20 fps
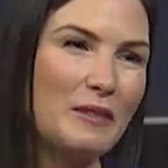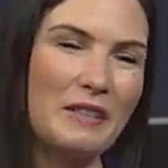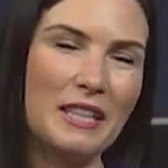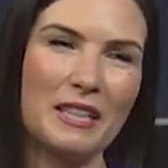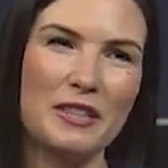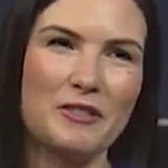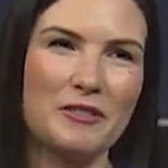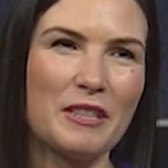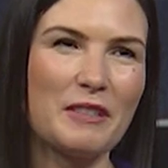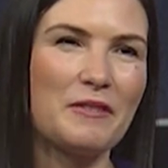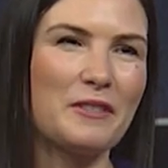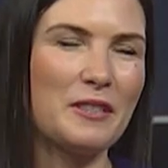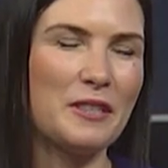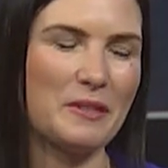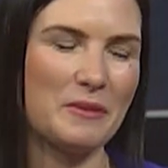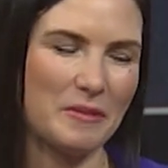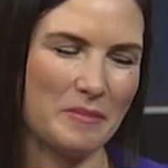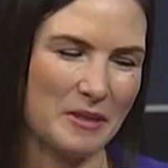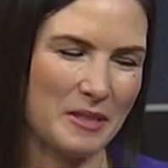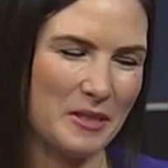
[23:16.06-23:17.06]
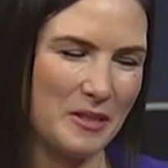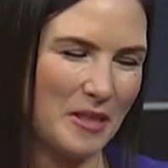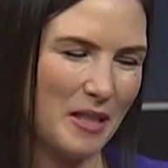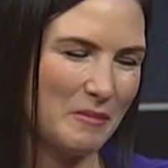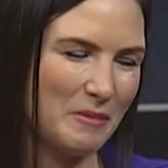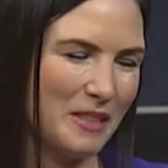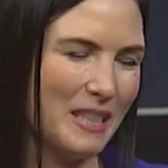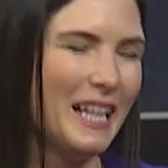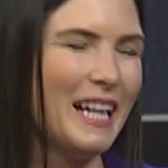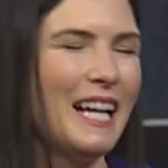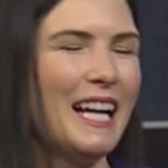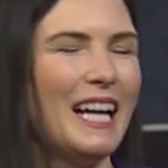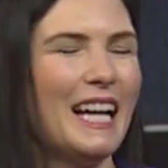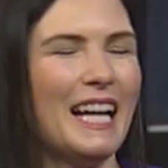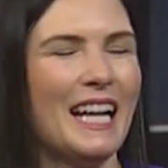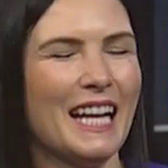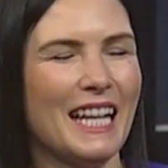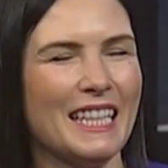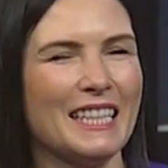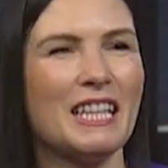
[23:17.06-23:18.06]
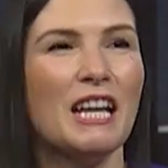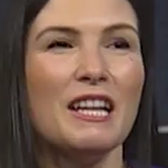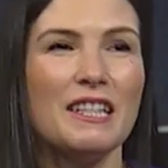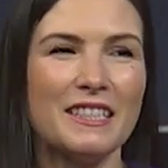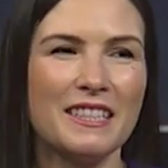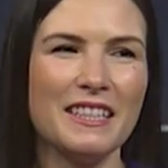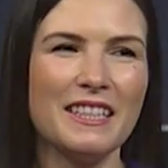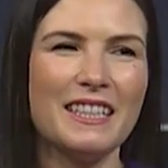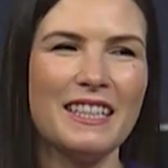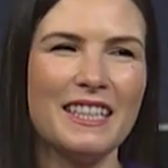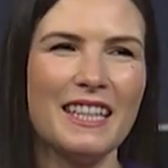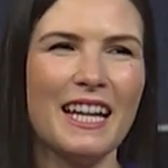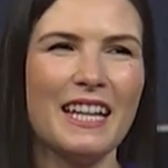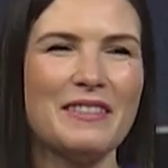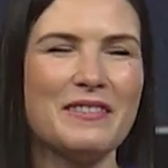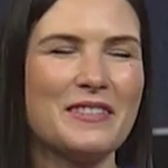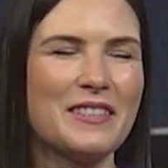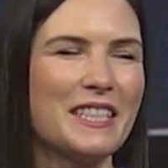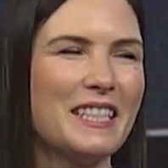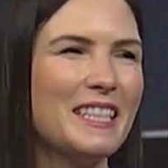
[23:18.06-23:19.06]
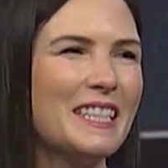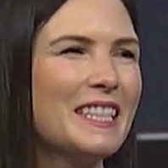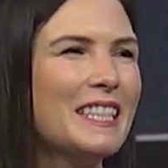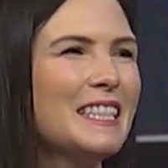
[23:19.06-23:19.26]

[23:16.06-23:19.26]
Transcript: if I had a drink first, we'd be in trouble. Tea. I have tea.